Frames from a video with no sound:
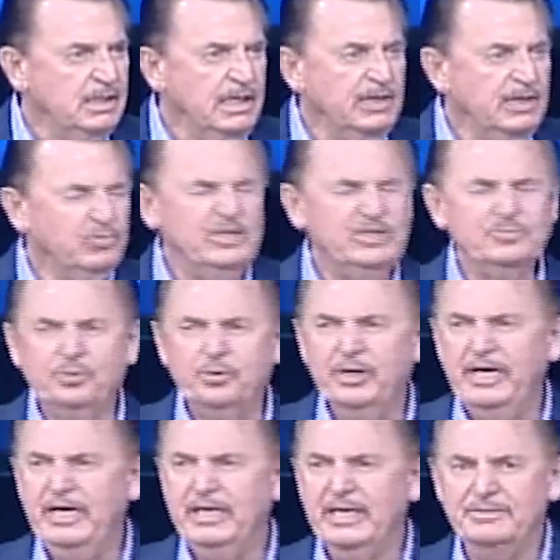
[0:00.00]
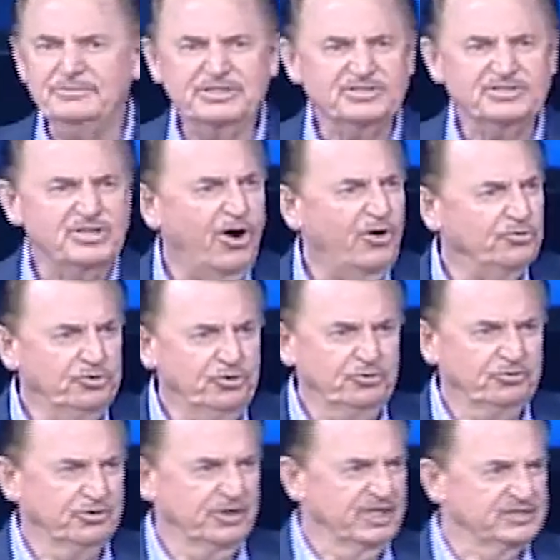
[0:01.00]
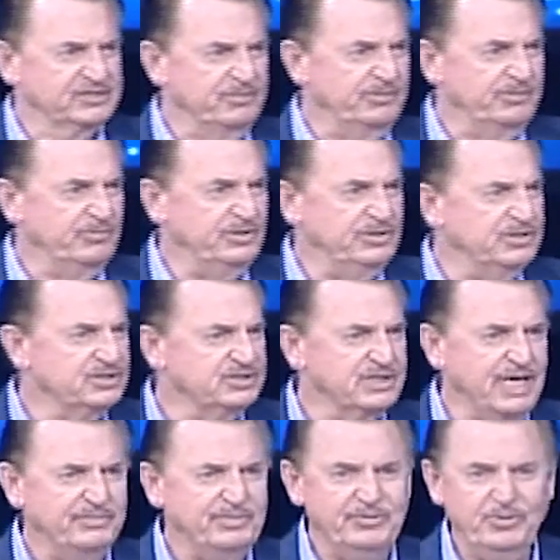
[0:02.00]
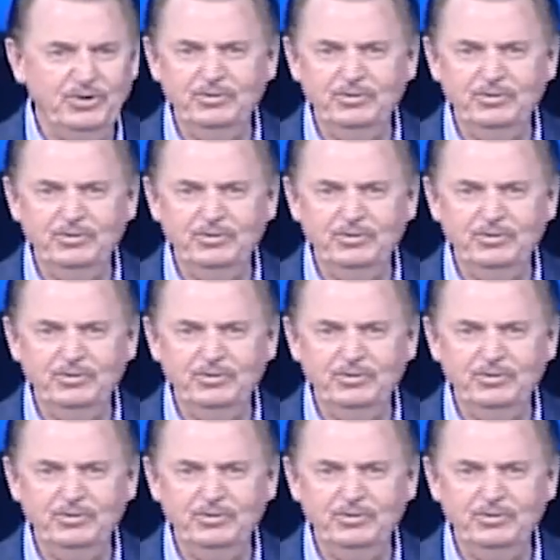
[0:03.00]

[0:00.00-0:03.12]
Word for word: And we was praying. Now, this is all new to us. I mean, we just, I mean, we